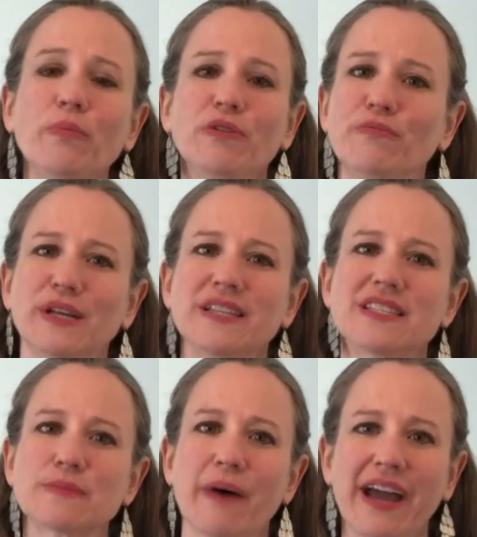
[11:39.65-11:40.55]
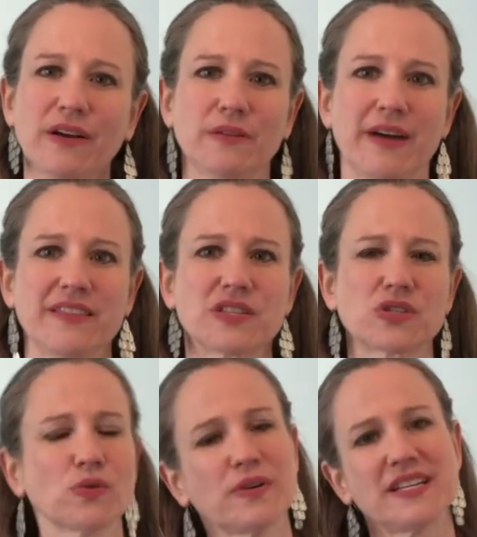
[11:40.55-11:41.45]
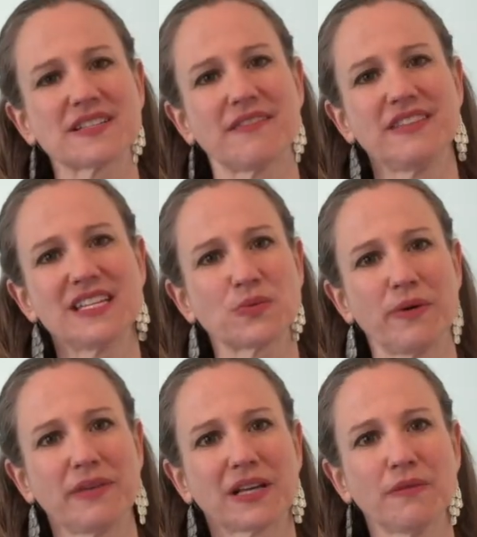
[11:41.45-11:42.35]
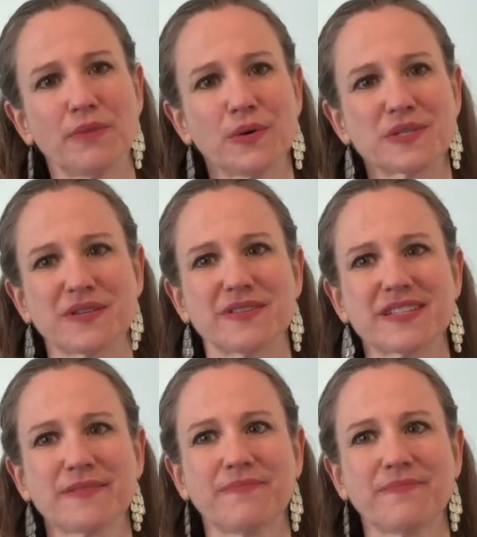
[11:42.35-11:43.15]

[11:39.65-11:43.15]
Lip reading: you've been inspired by the stories of these women composers.